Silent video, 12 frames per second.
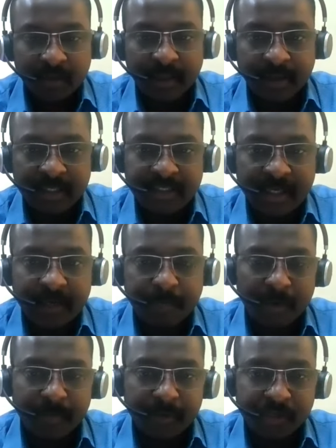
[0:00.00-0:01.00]
they'll seek
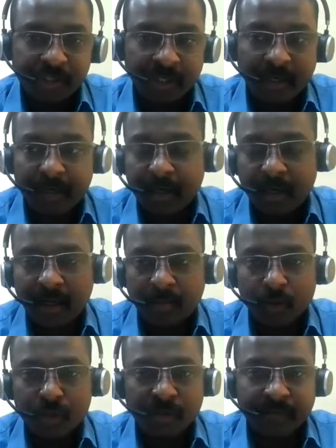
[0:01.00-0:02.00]
permission
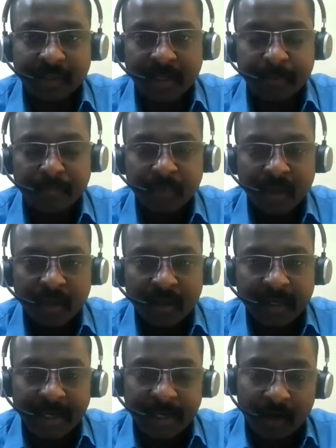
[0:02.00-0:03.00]
most of the time.
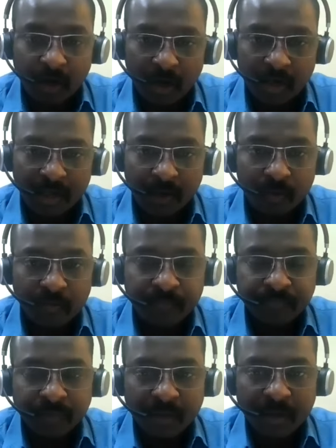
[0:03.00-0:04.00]
Can I call now?
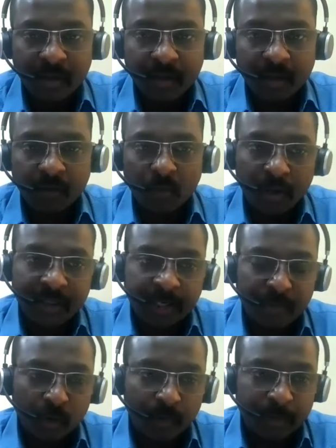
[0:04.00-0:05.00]
What
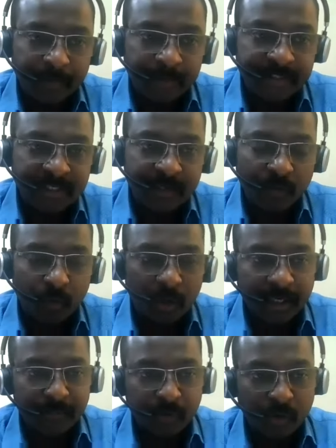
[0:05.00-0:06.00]
time you will be busy?
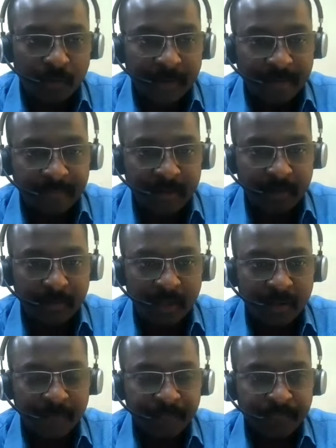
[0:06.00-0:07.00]
What time you will be
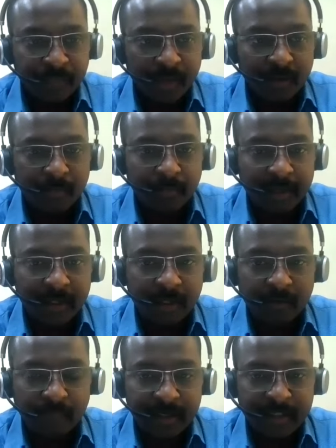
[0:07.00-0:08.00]
available? But
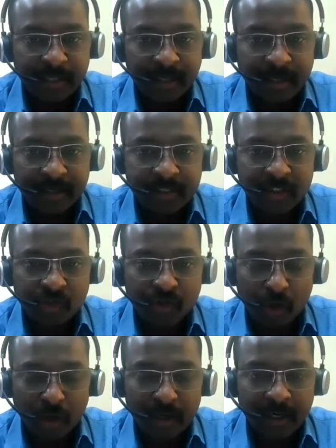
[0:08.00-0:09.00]
one thing I
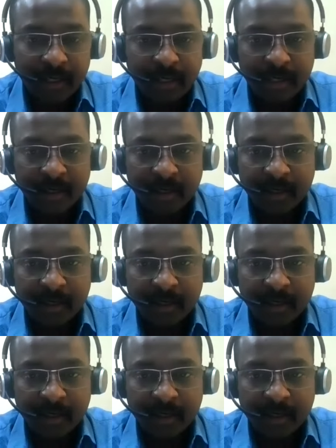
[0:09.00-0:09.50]
strongly